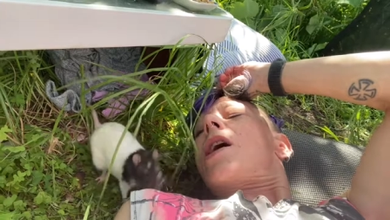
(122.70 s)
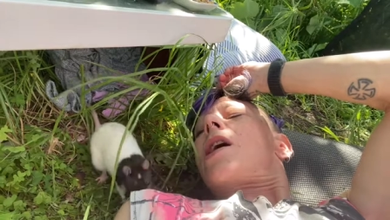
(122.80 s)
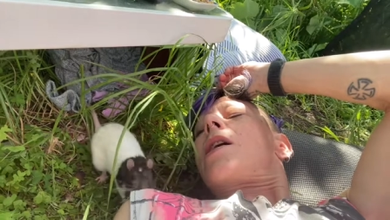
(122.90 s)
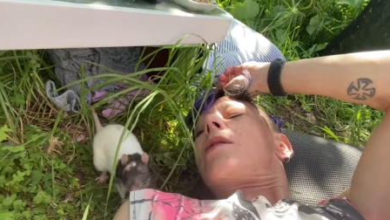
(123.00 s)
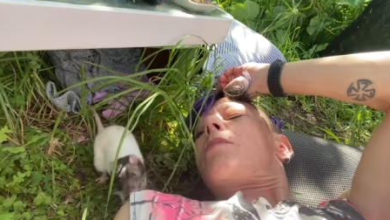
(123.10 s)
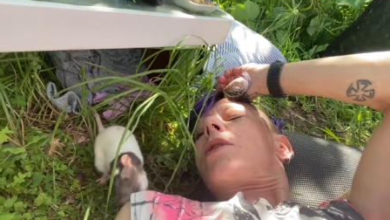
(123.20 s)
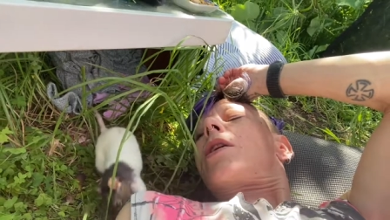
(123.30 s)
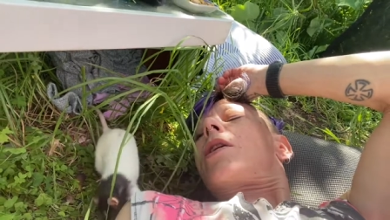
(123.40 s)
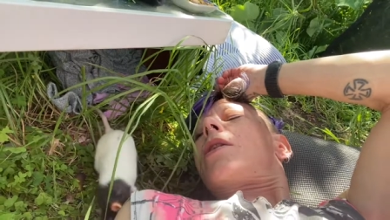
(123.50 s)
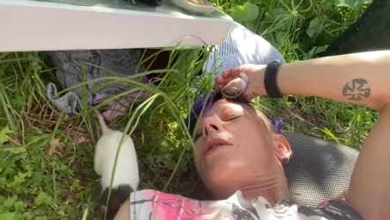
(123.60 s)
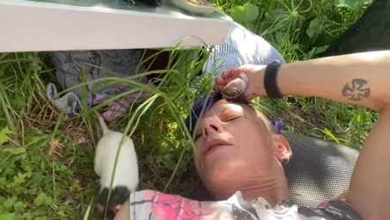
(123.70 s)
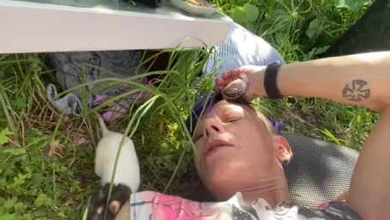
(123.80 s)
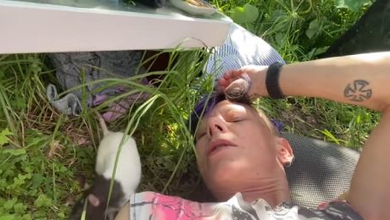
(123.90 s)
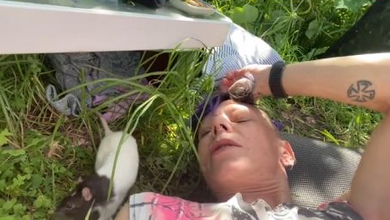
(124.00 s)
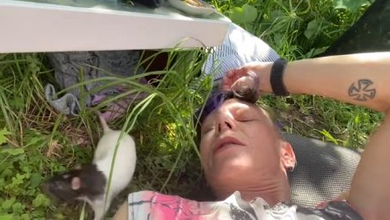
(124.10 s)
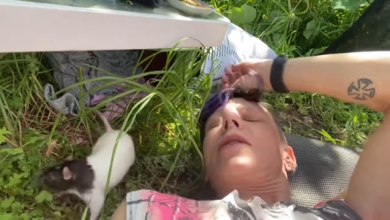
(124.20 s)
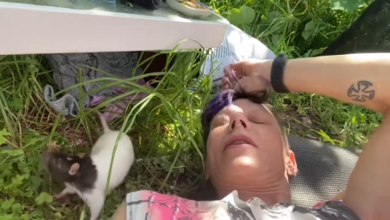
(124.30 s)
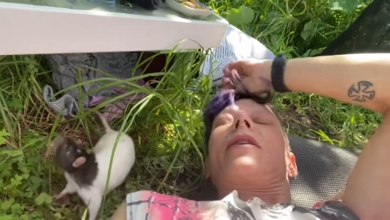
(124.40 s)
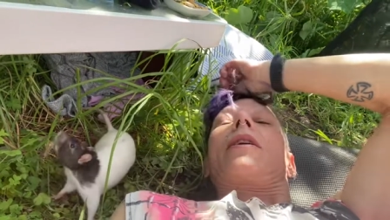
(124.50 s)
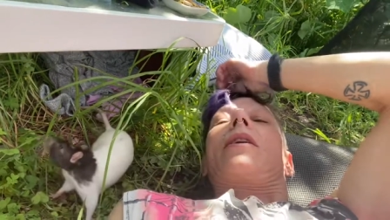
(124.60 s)
Hey, buddy.
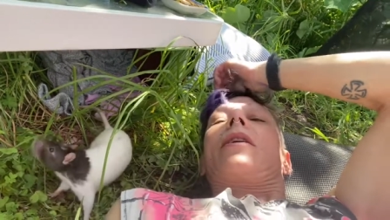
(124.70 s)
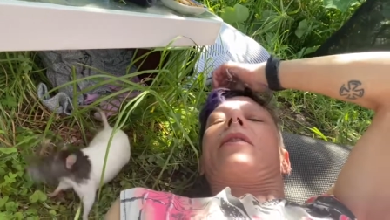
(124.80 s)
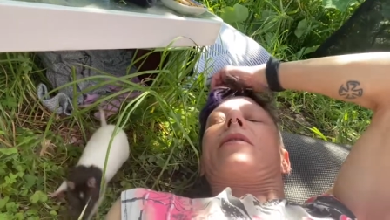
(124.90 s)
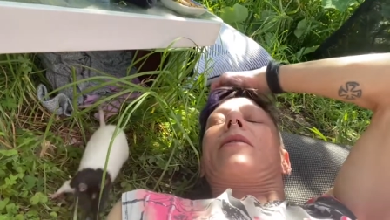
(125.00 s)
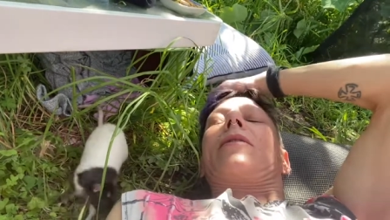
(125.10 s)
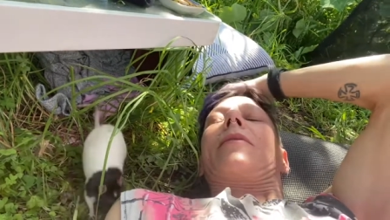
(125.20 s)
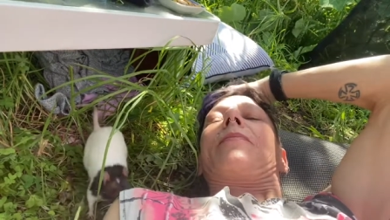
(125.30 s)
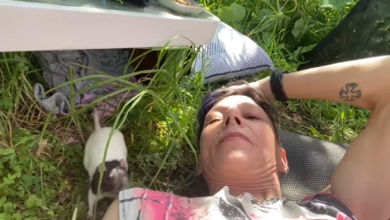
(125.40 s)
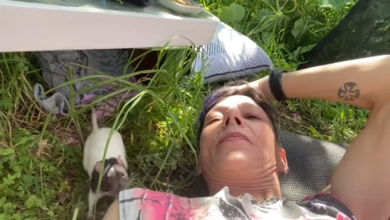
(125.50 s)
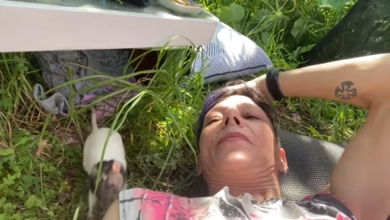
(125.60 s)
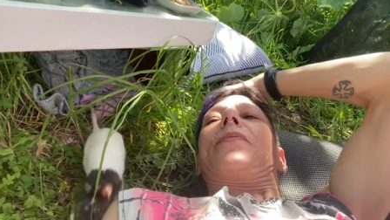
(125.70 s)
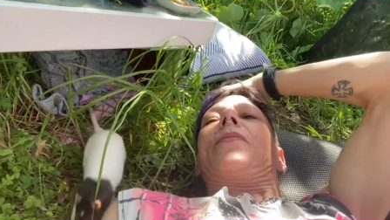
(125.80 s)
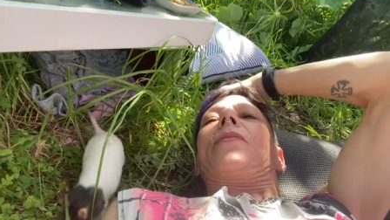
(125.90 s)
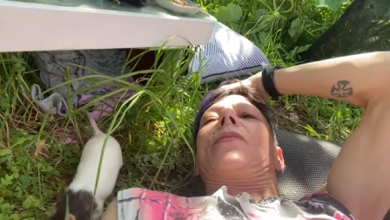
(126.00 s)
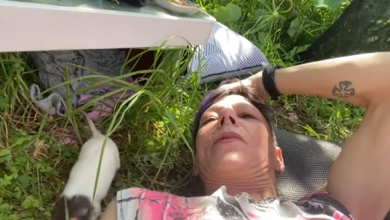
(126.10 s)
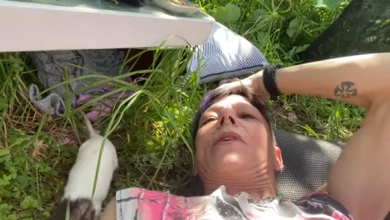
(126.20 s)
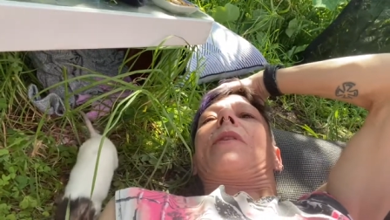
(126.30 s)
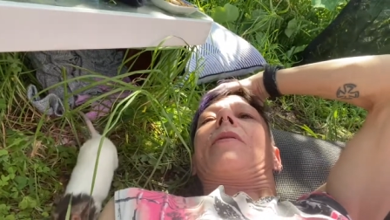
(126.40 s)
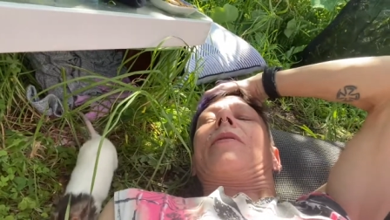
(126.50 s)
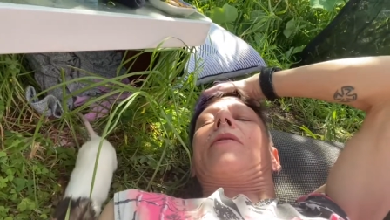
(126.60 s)
And, um,
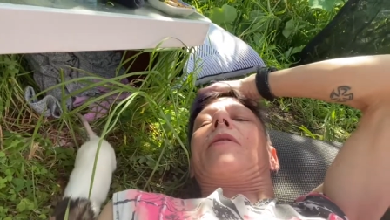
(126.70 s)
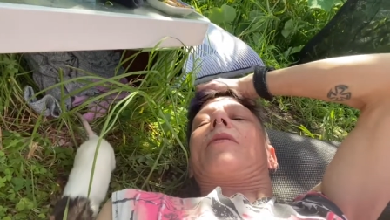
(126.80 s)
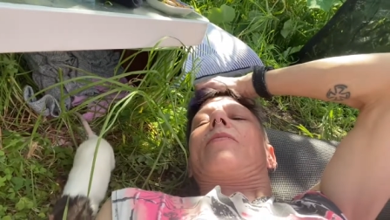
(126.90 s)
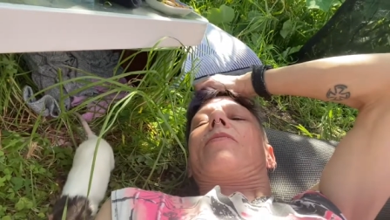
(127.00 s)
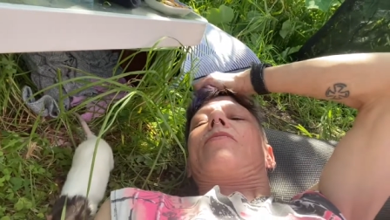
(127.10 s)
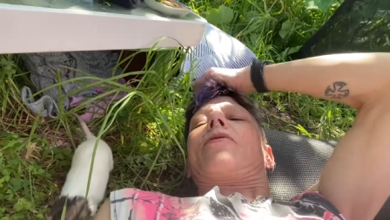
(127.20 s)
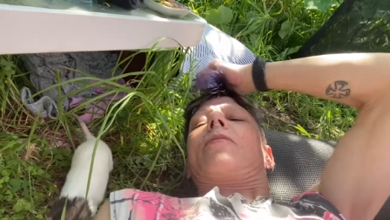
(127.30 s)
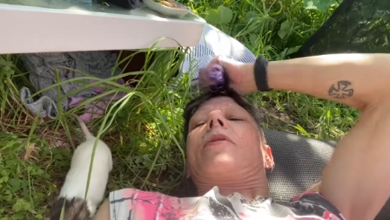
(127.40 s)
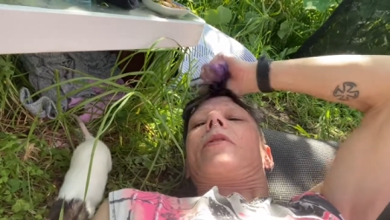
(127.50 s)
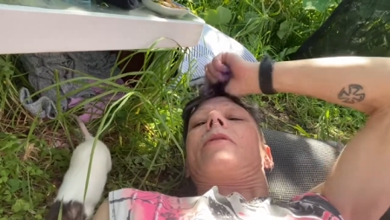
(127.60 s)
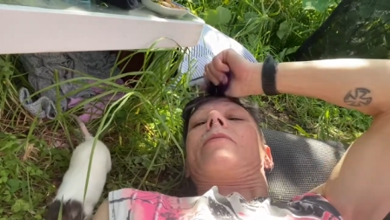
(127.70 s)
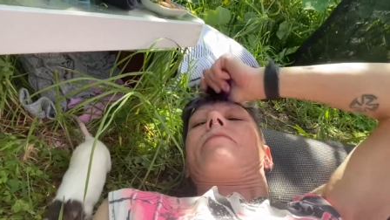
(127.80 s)
yeah, and then I'm probably gonna